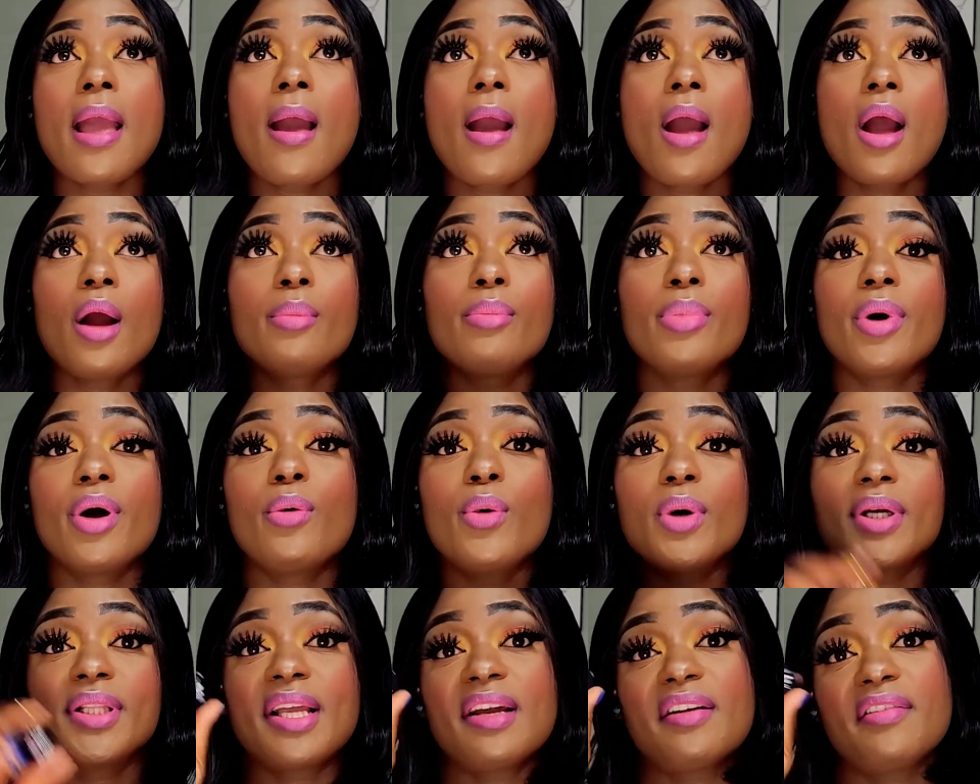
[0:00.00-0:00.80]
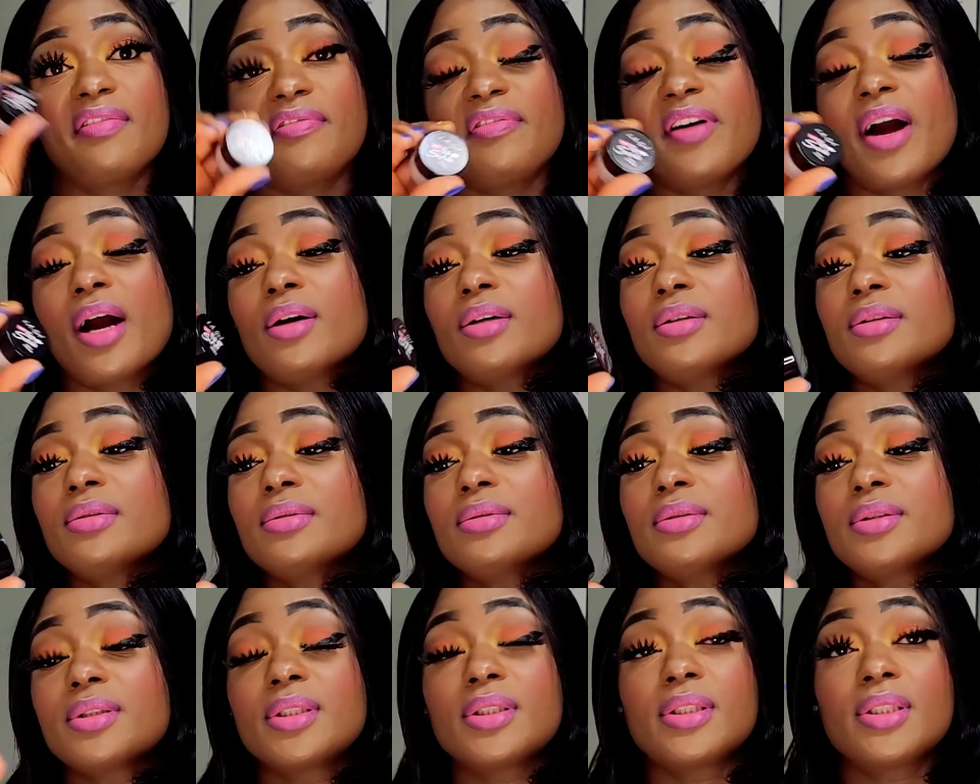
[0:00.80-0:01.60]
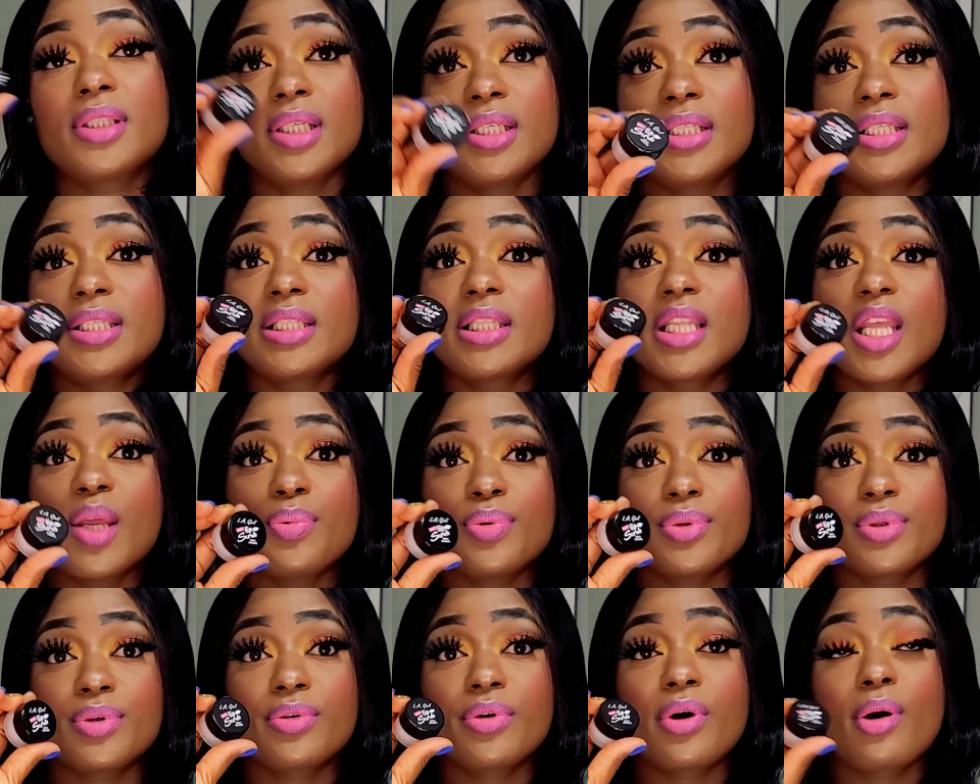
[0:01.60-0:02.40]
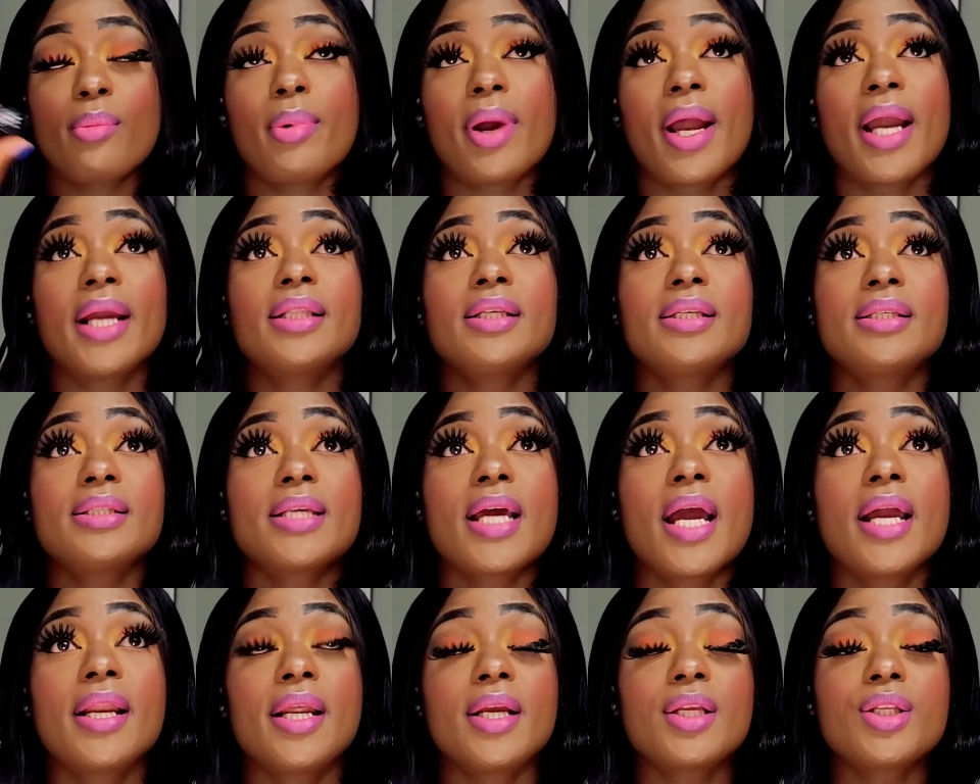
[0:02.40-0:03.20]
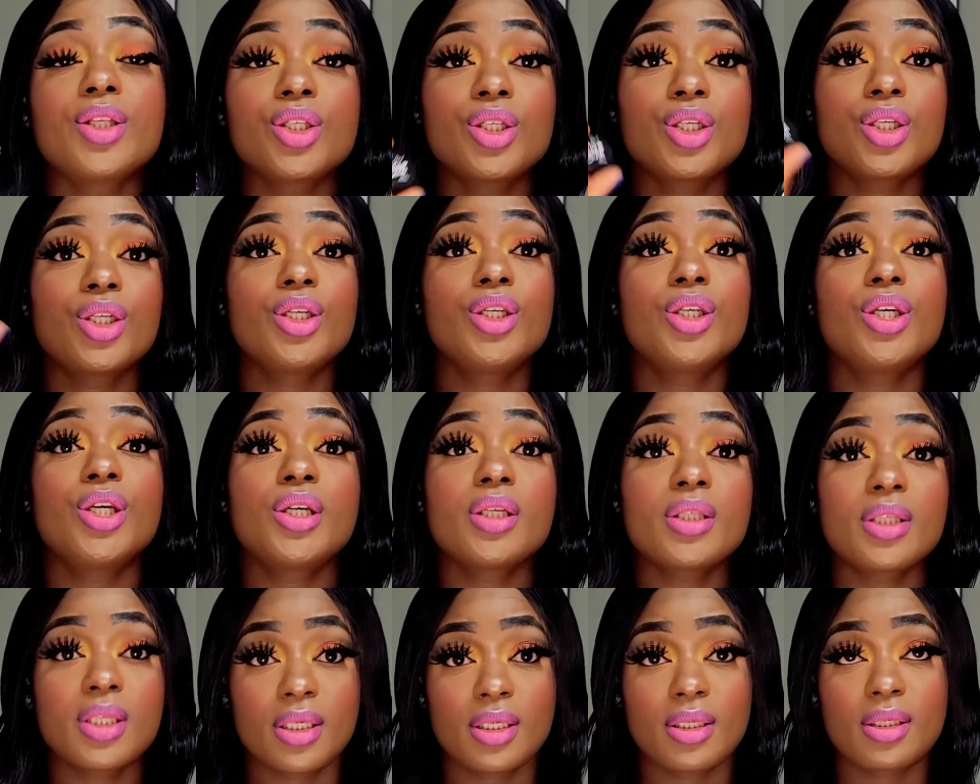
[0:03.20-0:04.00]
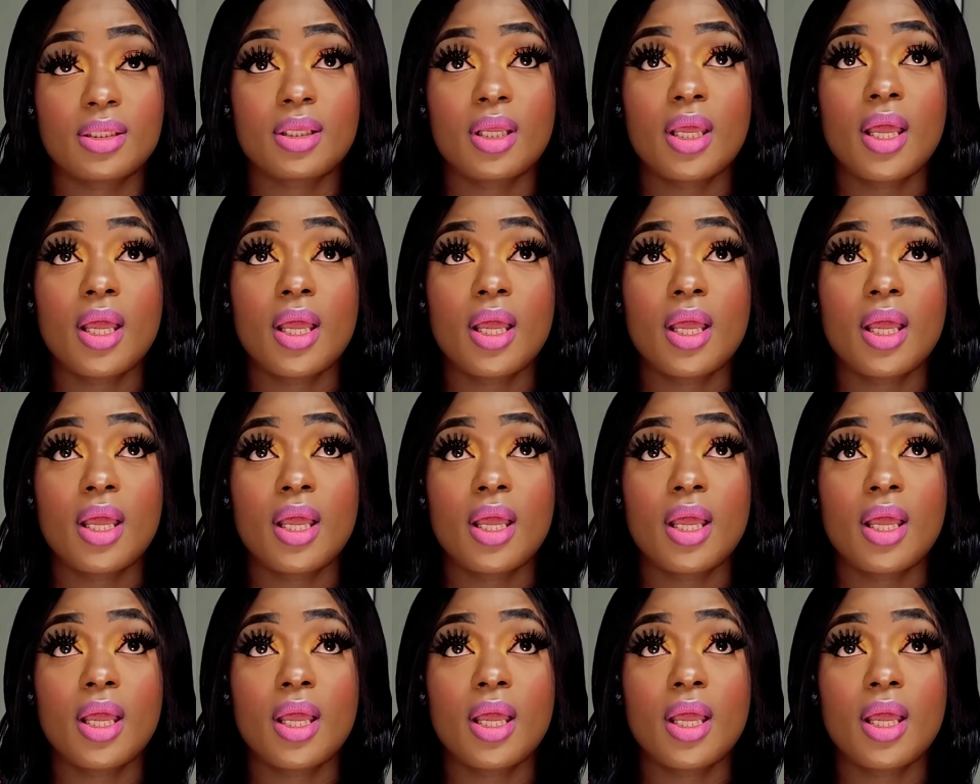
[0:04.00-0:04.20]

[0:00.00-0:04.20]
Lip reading: But when I found this lip scrub, I decided to use it,